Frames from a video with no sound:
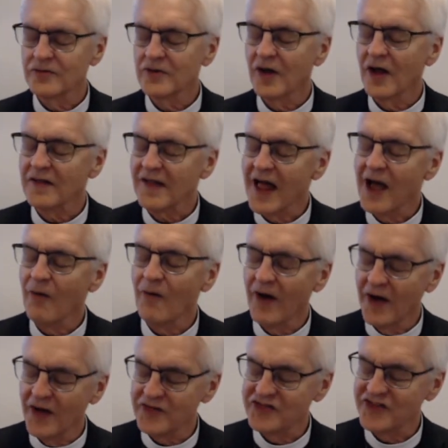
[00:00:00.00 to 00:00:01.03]
allow
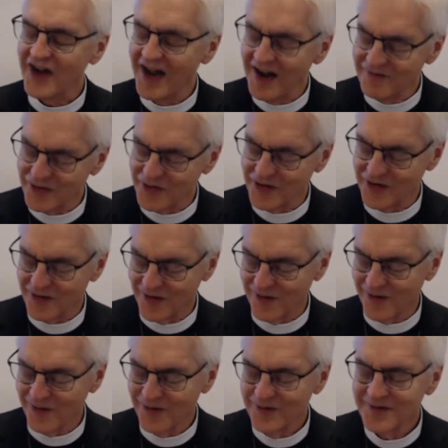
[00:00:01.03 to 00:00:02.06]
us ever to
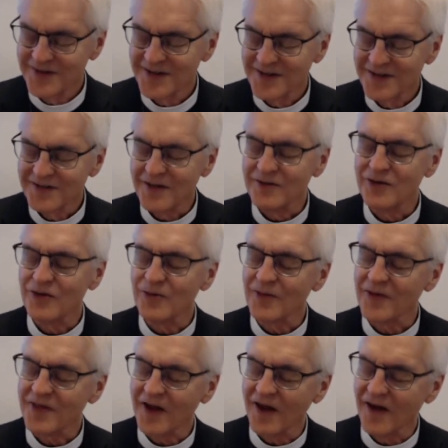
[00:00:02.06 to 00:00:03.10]
know that you
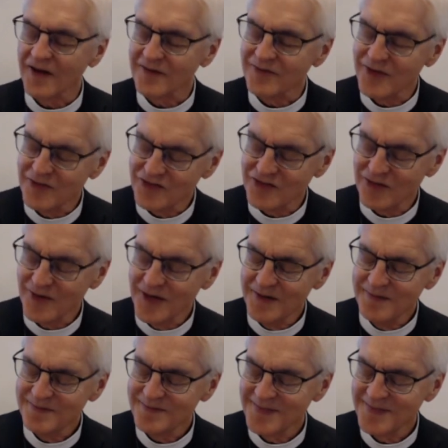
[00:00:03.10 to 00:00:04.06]
are the God of history,